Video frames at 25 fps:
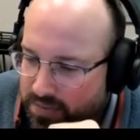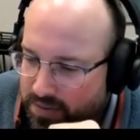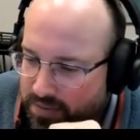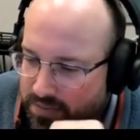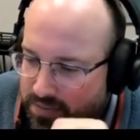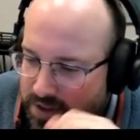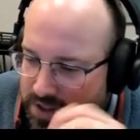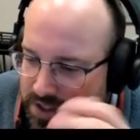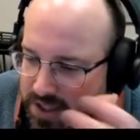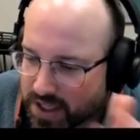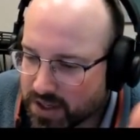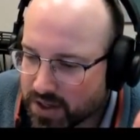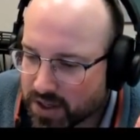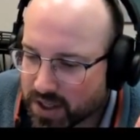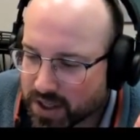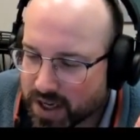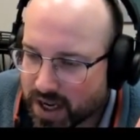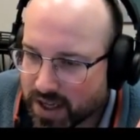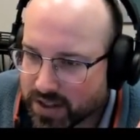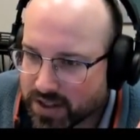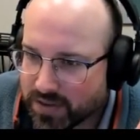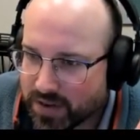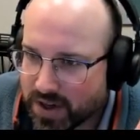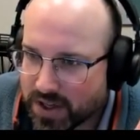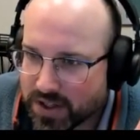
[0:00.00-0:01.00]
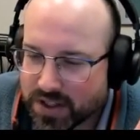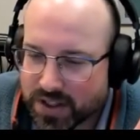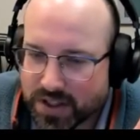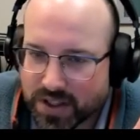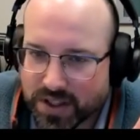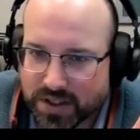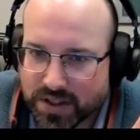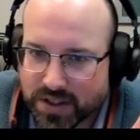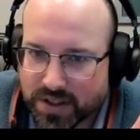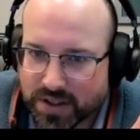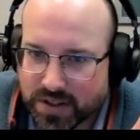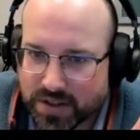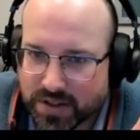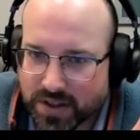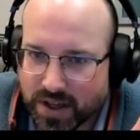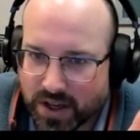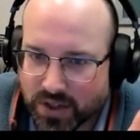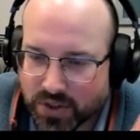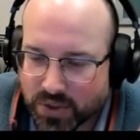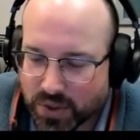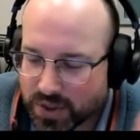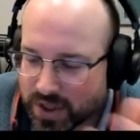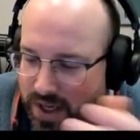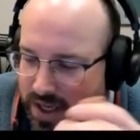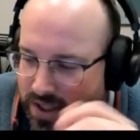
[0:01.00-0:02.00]
let's say you're a conservationist,
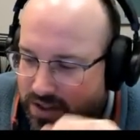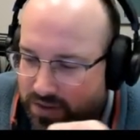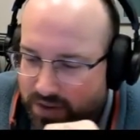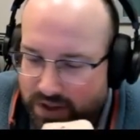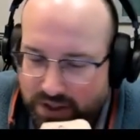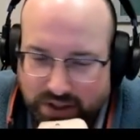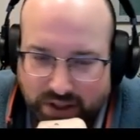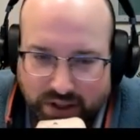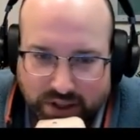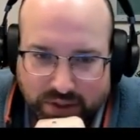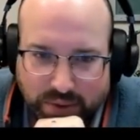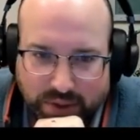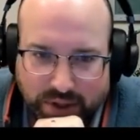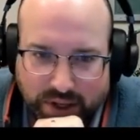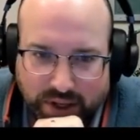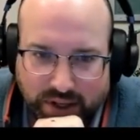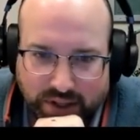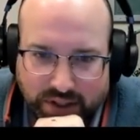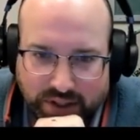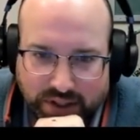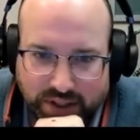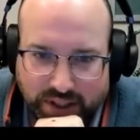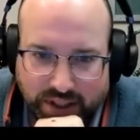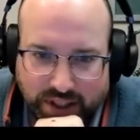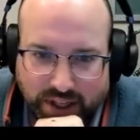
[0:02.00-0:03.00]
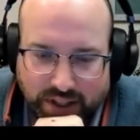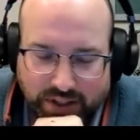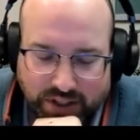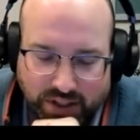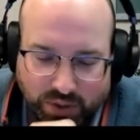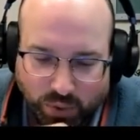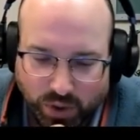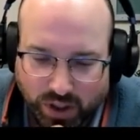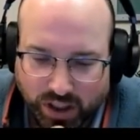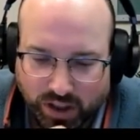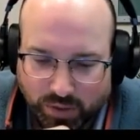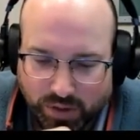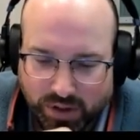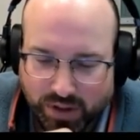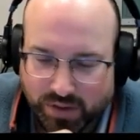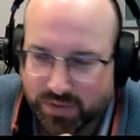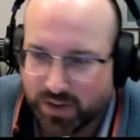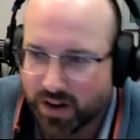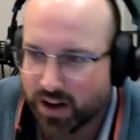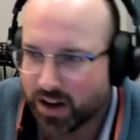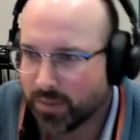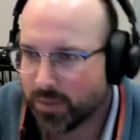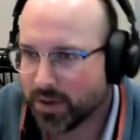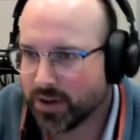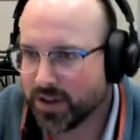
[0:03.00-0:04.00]
soil conservationist with the NRCS, you're working with a
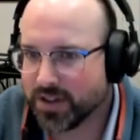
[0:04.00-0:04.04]
farmer and